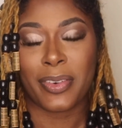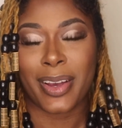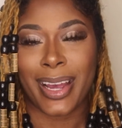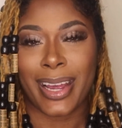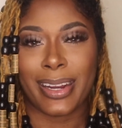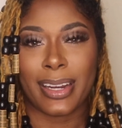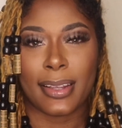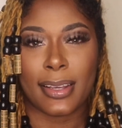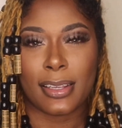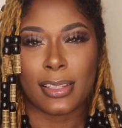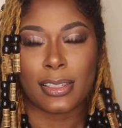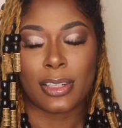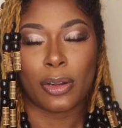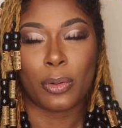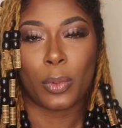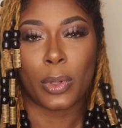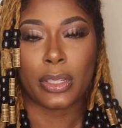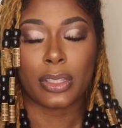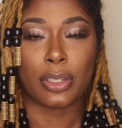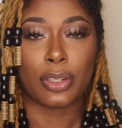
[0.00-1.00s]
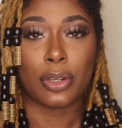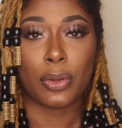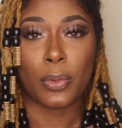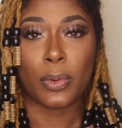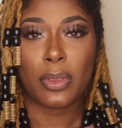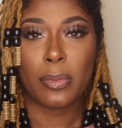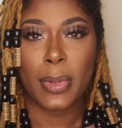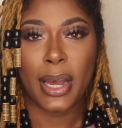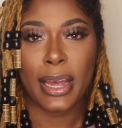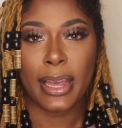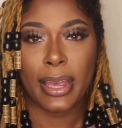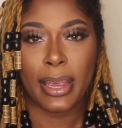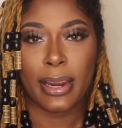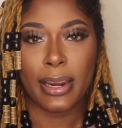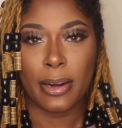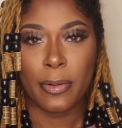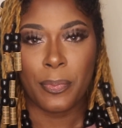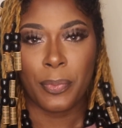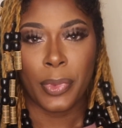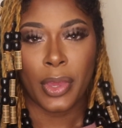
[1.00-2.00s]
ideas on what to do with my
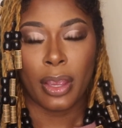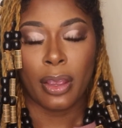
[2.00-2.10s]
hair.